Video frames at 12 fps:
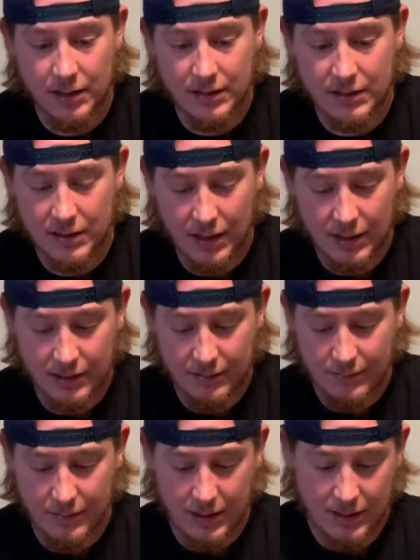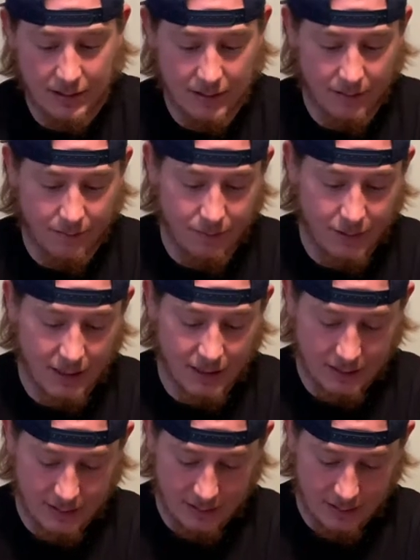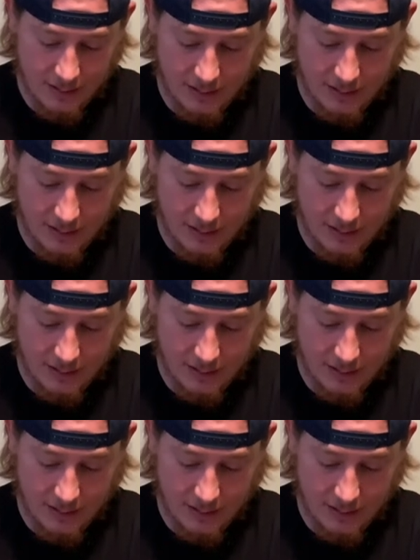It's not made the best.